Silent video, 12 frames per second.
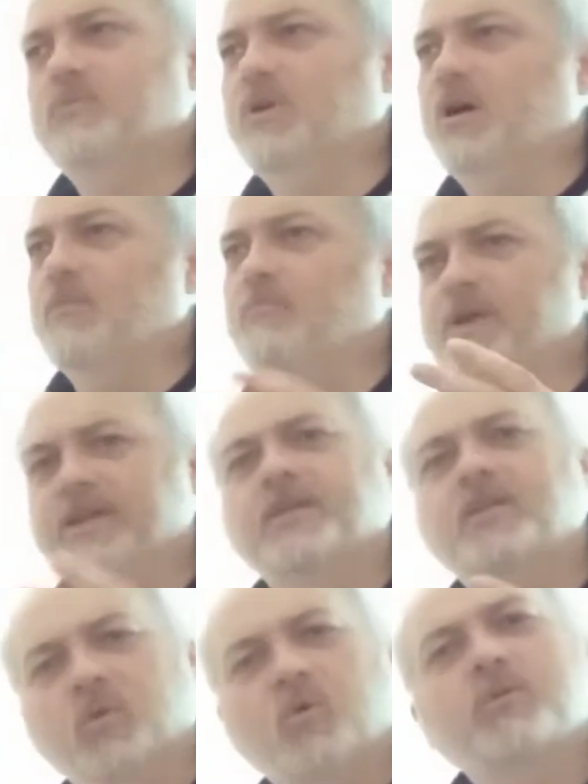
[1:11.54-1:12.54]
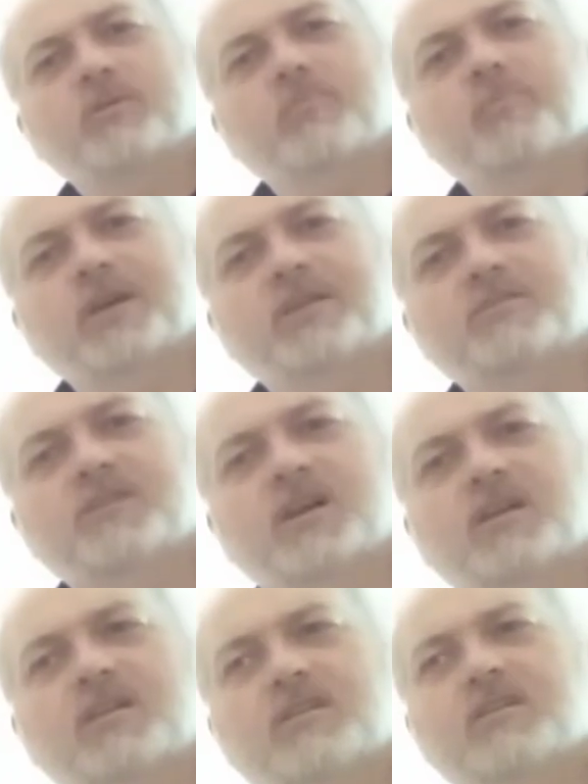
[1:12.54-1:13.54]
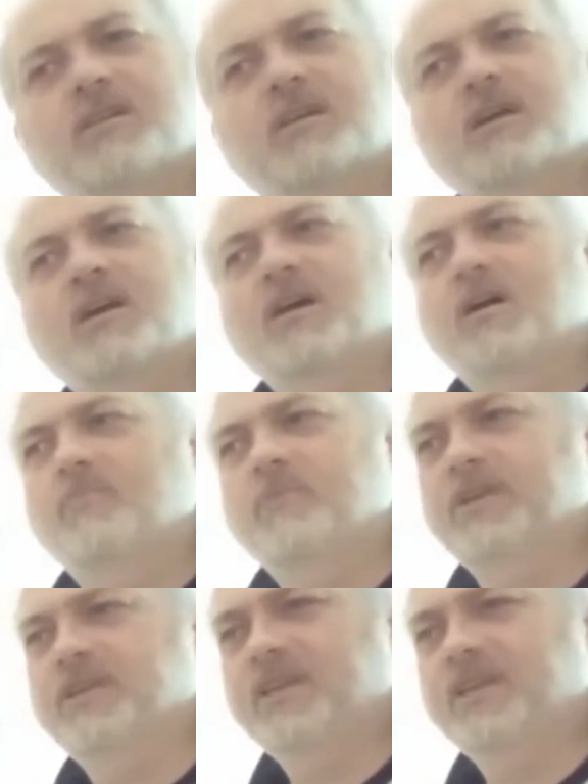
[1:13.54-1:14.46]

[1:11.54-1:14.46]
and make you look at the picture and make you